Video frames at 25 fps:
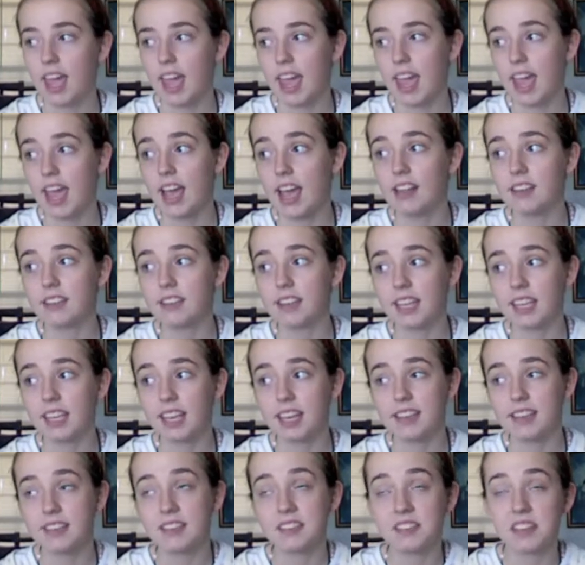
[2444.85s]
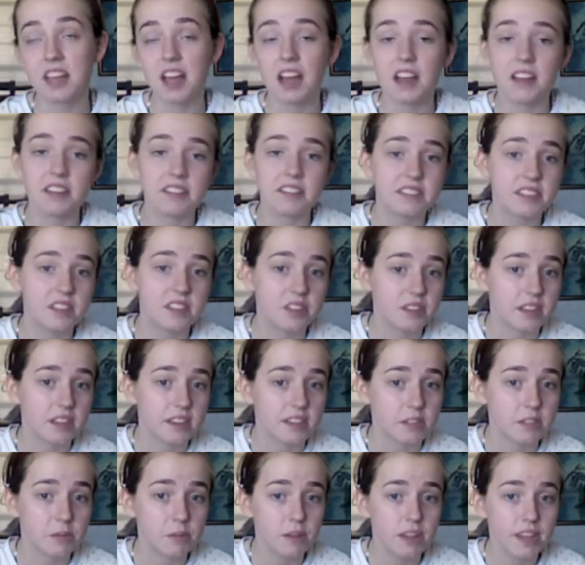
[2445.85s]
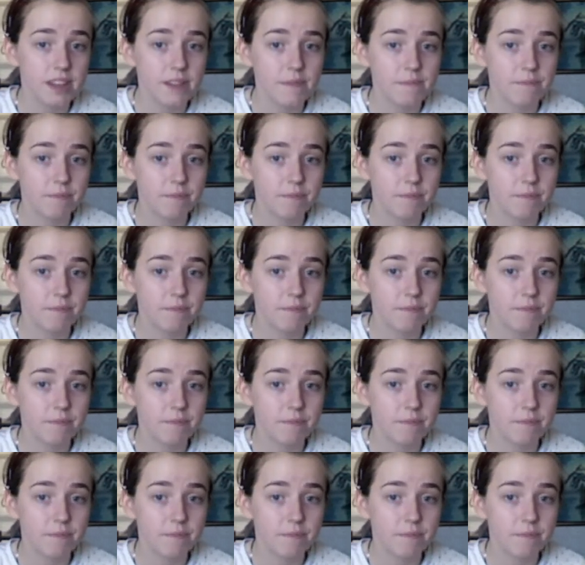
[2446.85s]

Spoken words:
And I guess I'll see you next week.